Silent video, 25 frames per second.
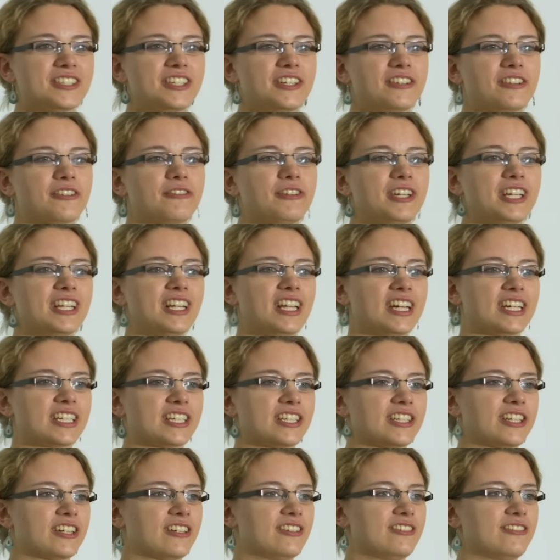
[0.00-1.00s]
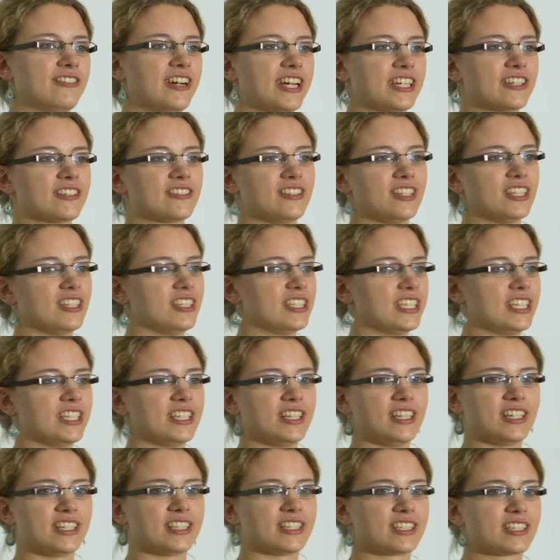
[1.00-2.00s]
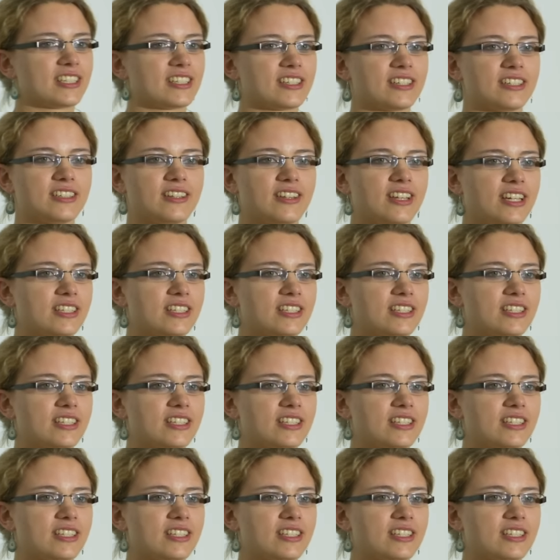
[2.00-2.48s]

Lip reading: D3 like regularly, like in